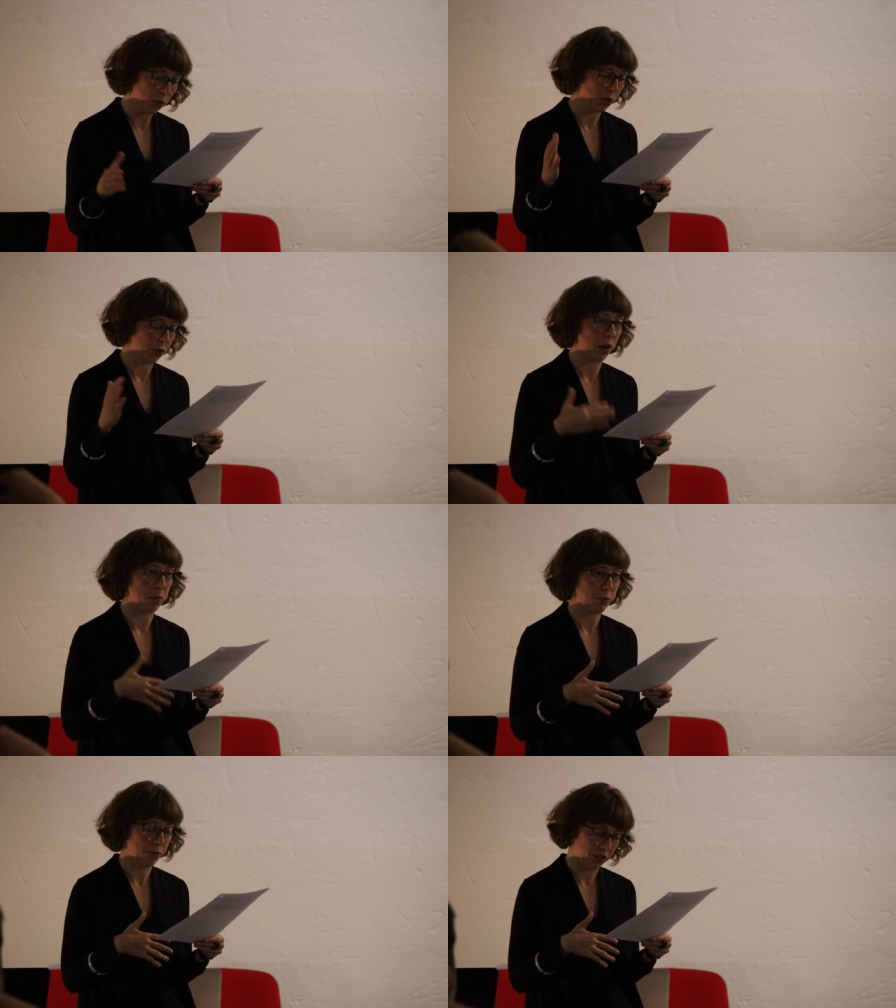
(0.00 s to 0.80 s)
moves
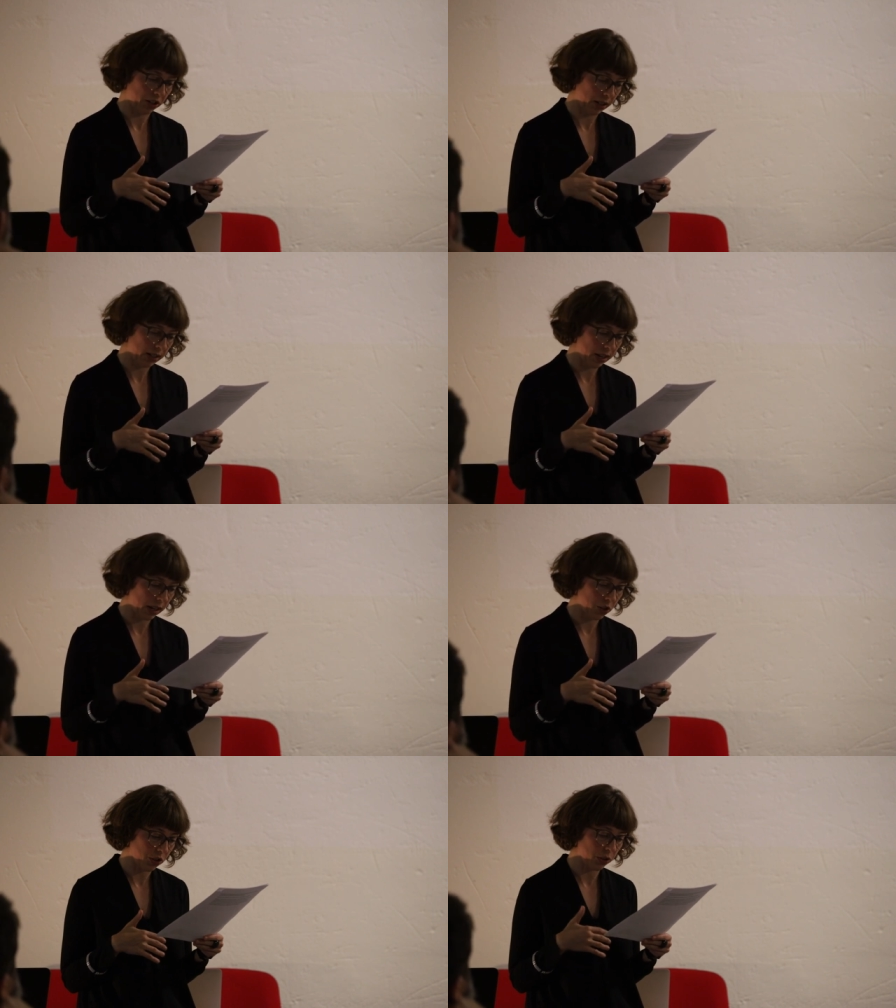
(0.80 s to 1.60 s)
from
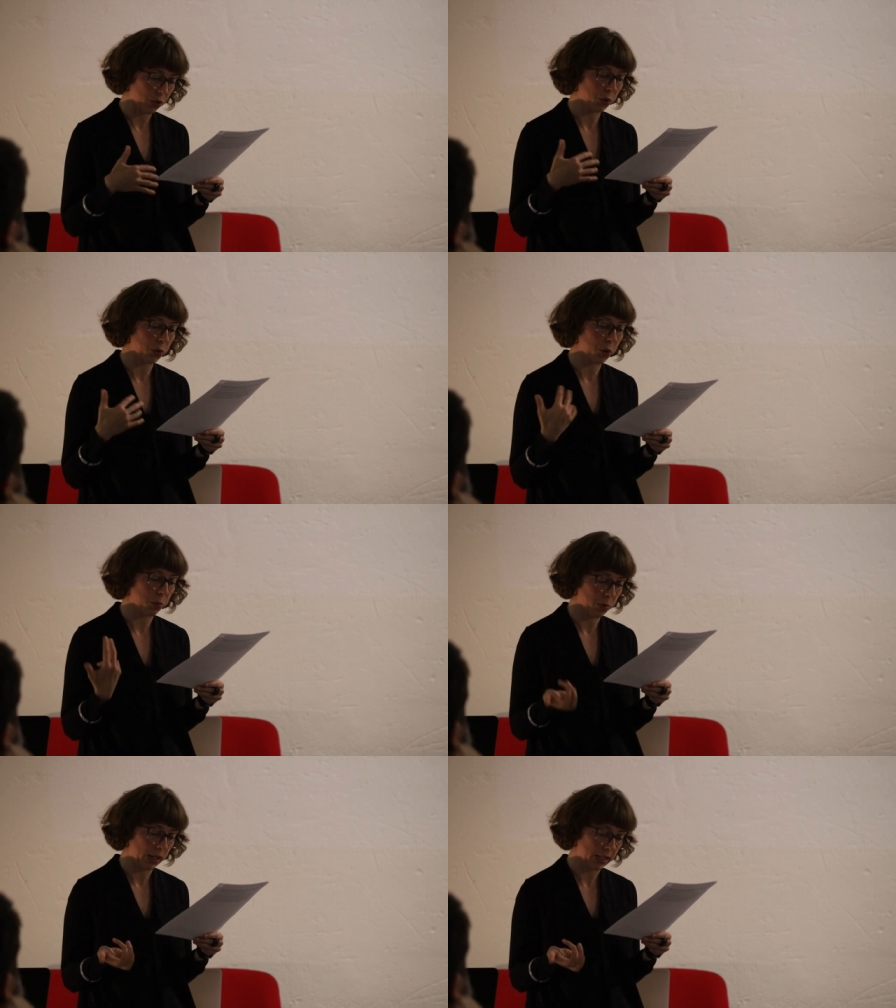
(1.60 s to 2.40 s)
professionalization to
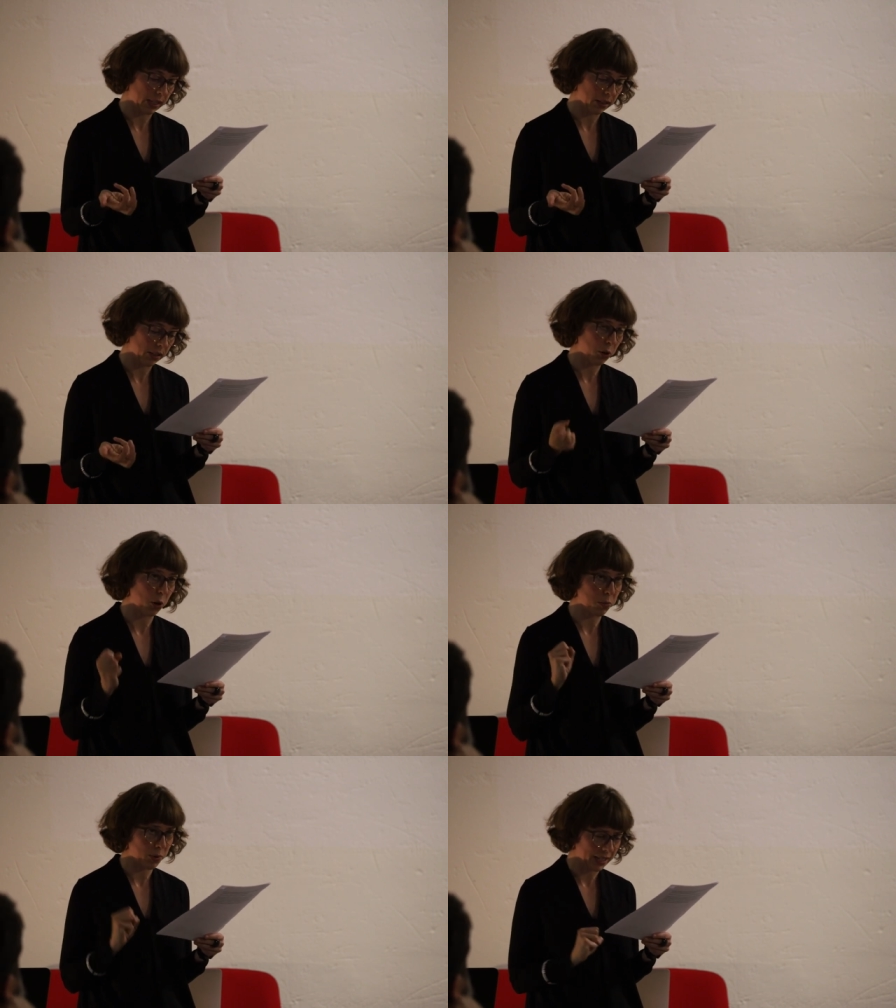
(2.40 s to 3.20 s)
corporate,
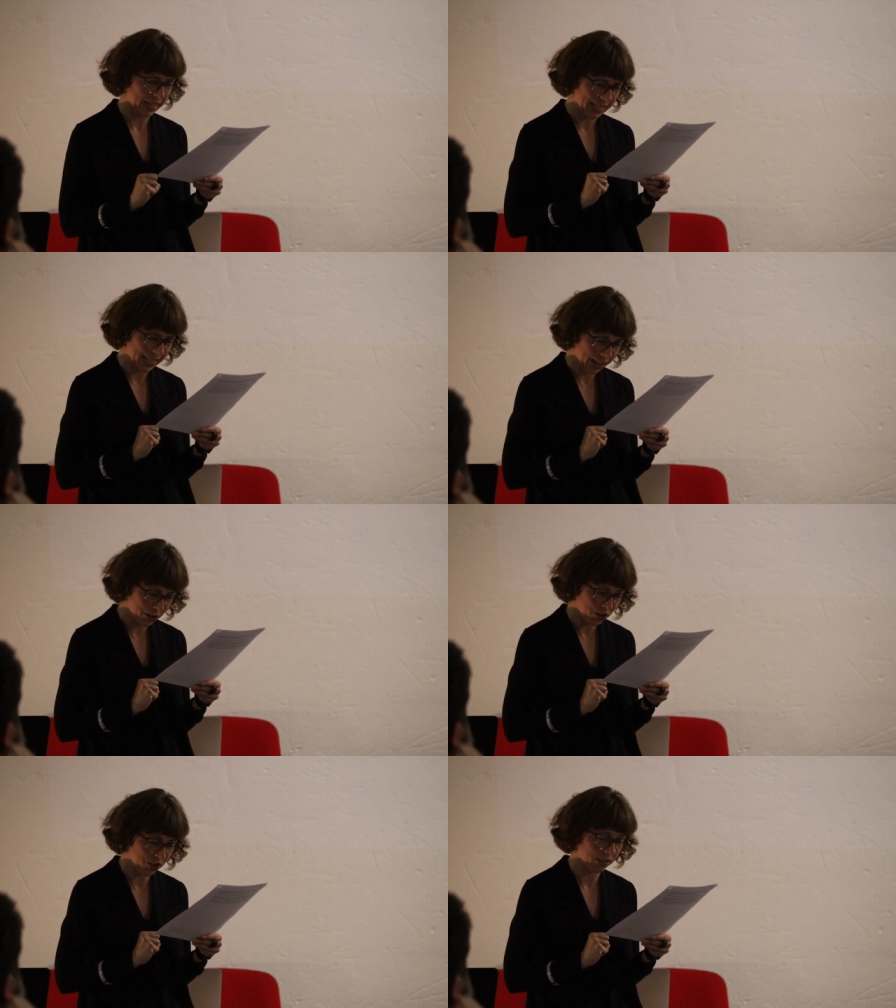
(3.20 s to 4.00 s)

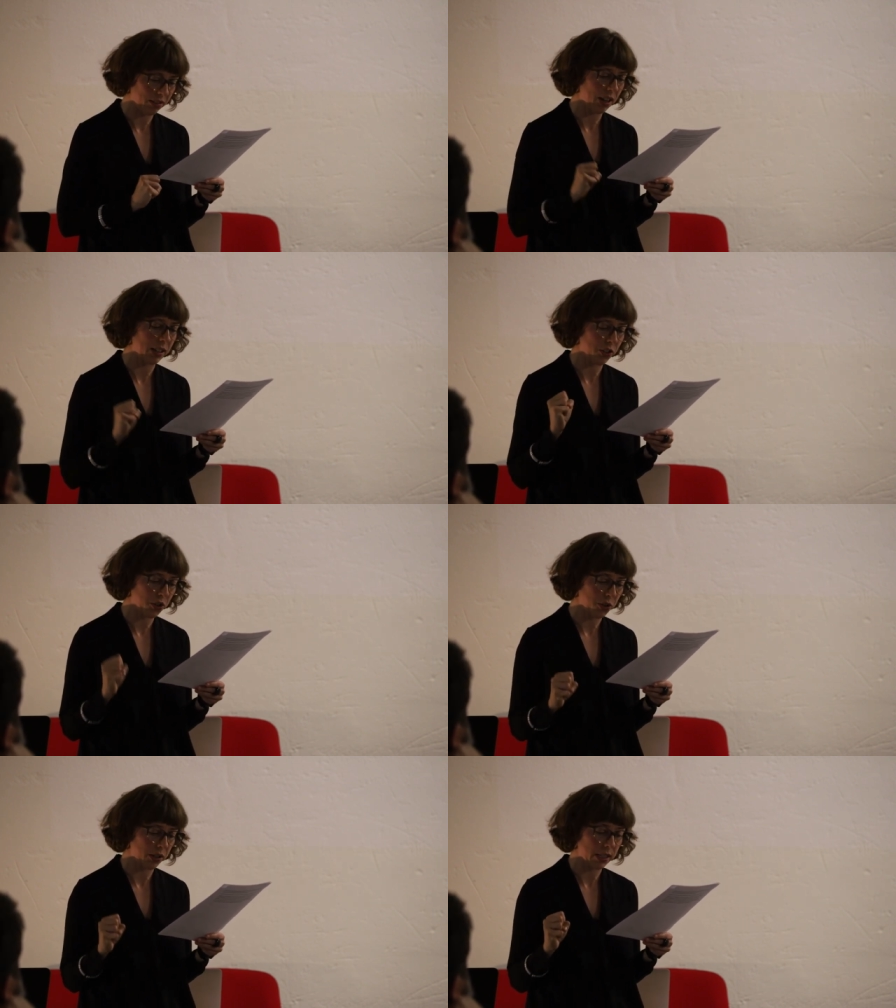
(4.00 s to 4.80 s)
corporatization and
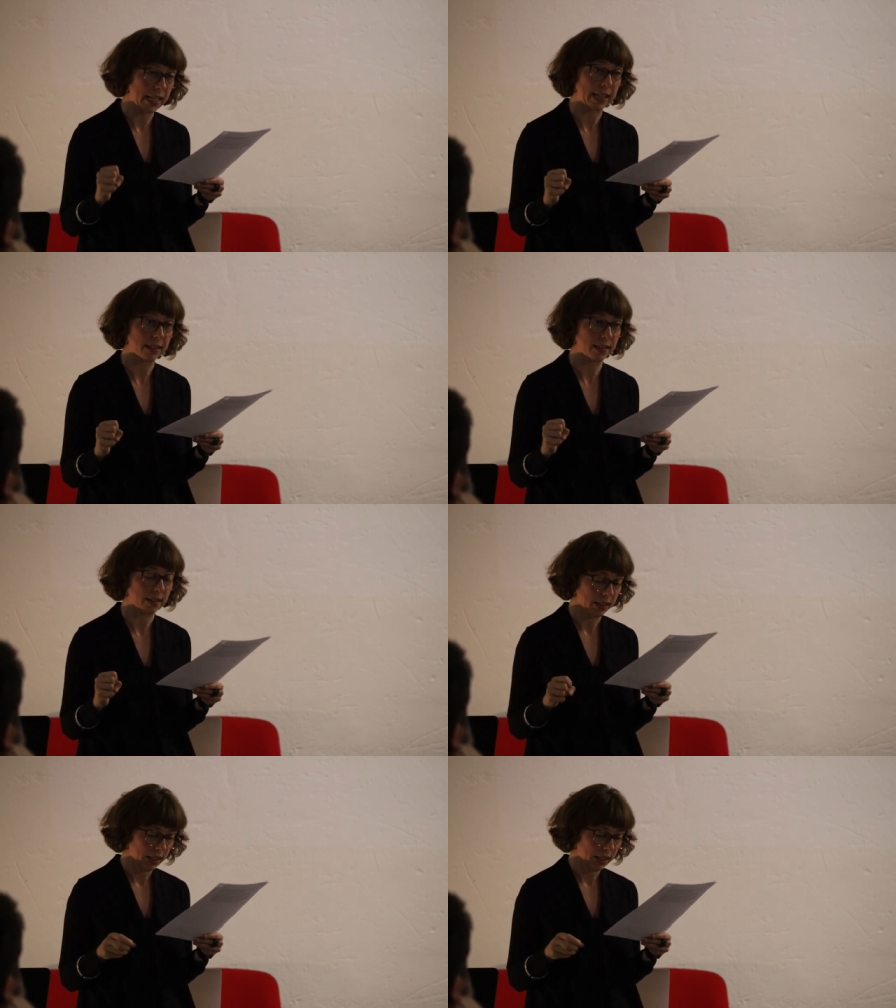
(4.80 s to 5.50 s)
student debt.